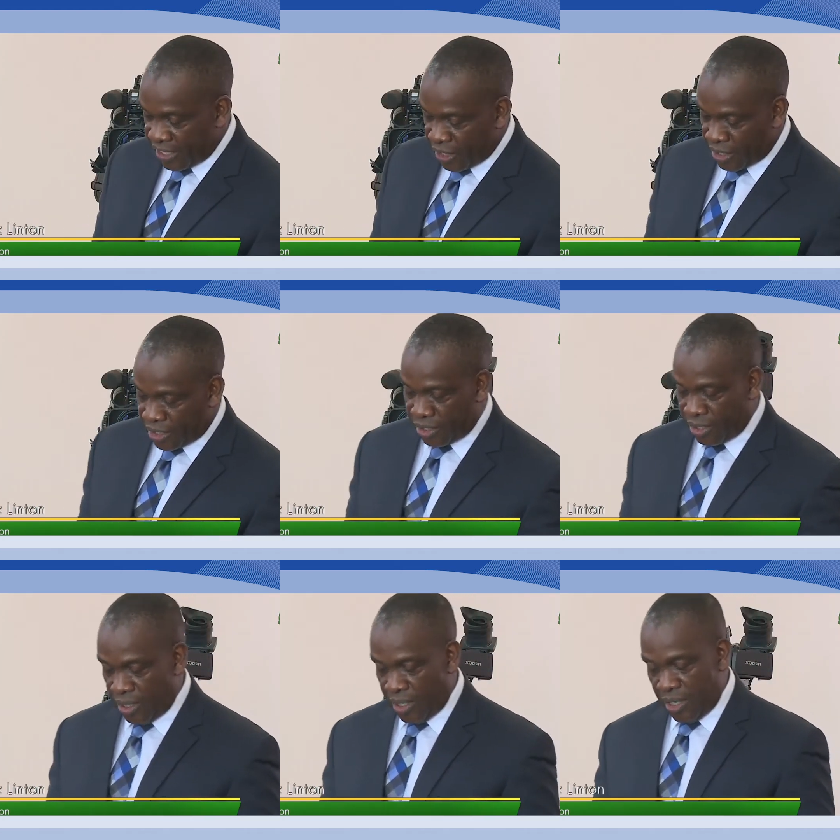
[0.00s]
As
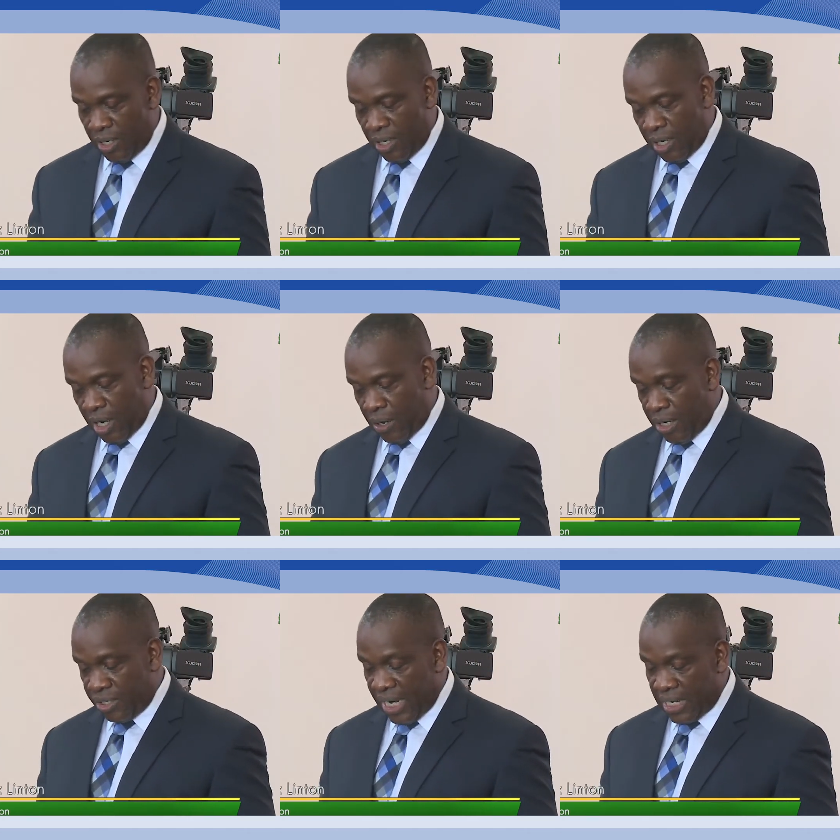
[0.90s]
such,
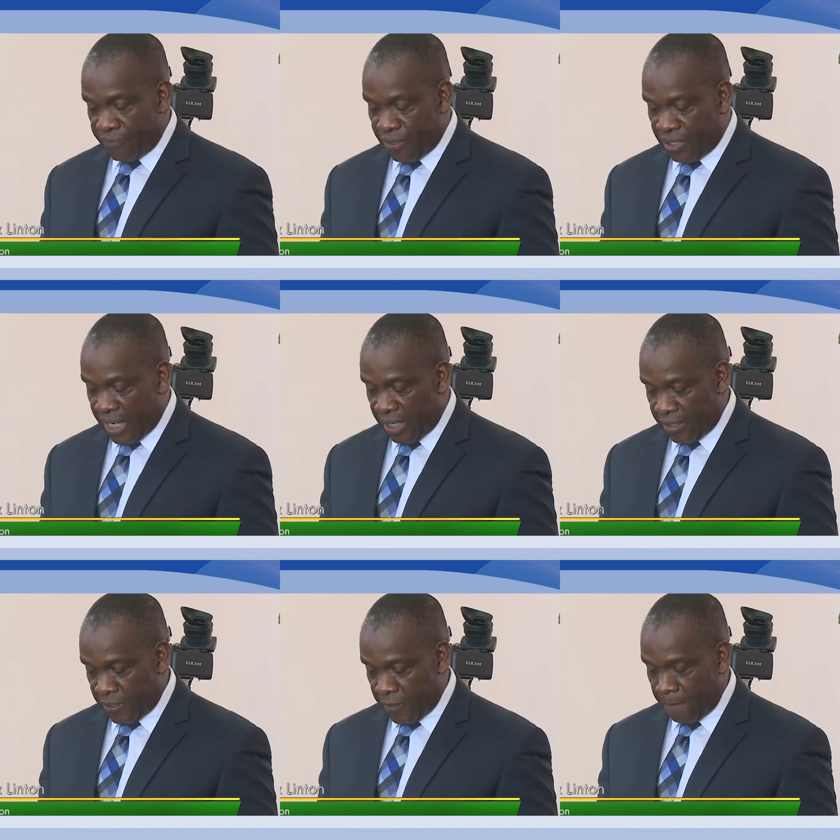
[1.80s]
our agenda for change